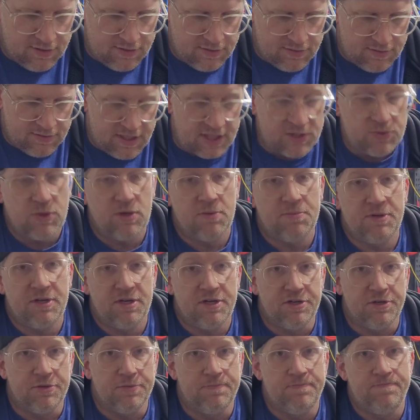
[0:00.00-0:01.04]
that's what I'm going to
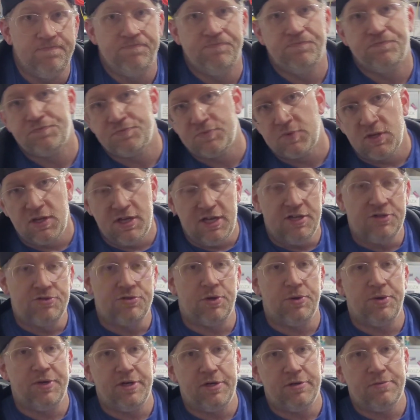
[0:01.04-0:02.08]
do.
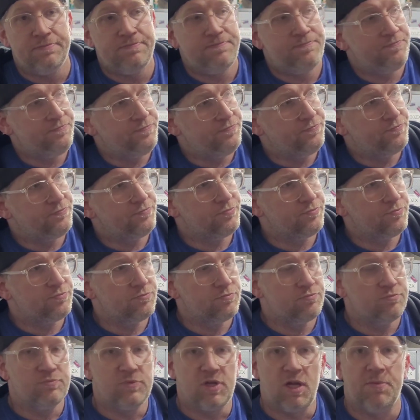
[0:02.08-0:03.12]
Intro here,
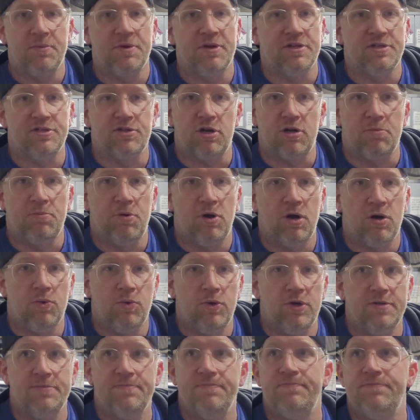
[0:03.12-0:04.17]
I'm going to start a part
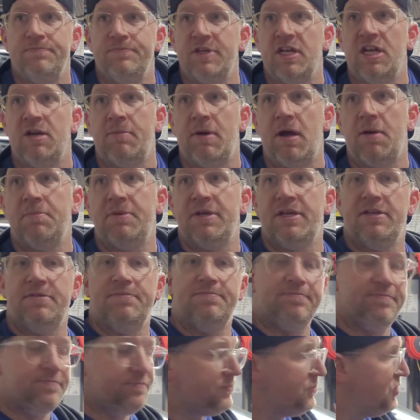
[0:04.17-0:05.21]
one, and it might be
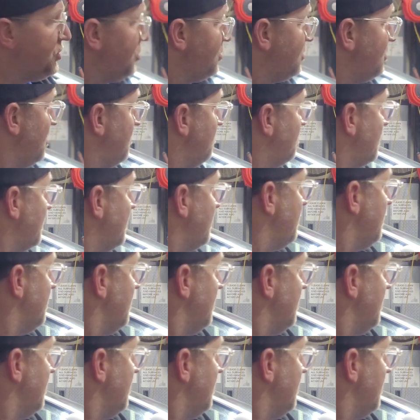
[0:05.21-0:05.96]
just simply